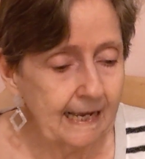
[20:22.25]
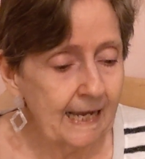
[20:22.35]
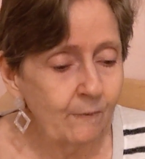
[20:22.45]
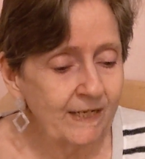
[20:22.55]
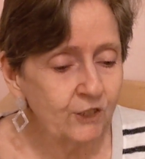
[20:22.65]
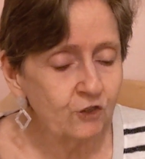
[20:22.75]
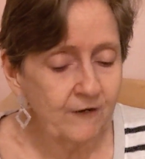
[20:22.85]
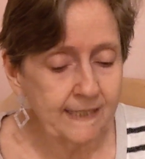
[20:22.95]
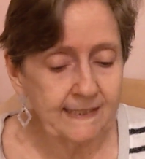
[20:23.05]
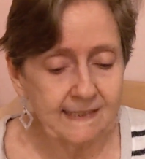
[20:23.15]
I want to
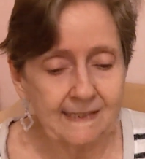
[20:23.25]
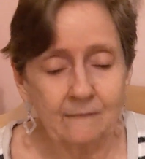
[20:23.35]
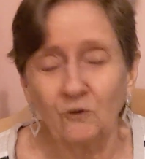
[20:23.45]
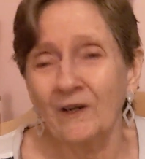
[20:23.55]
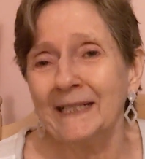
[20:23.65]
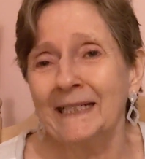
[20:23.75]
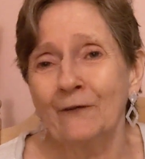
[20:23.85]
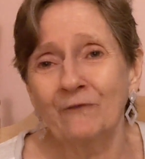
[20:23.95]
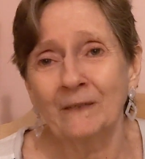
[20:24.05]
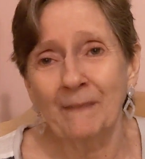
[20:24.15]
try these. I'm trying to
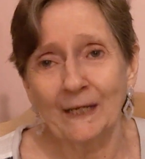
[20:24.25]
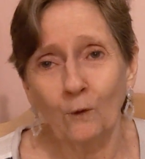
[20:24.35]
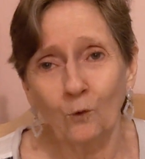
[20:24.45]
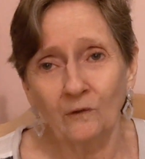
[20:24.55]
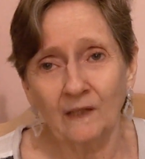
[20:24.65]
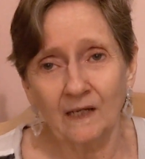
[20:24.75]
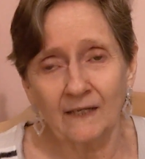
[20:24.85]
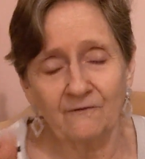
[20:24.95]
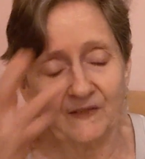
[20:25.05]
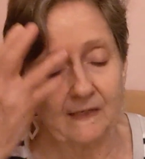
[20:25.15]
get rid of my old
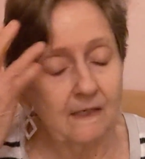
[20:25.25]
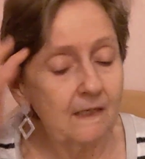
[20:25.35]
knives.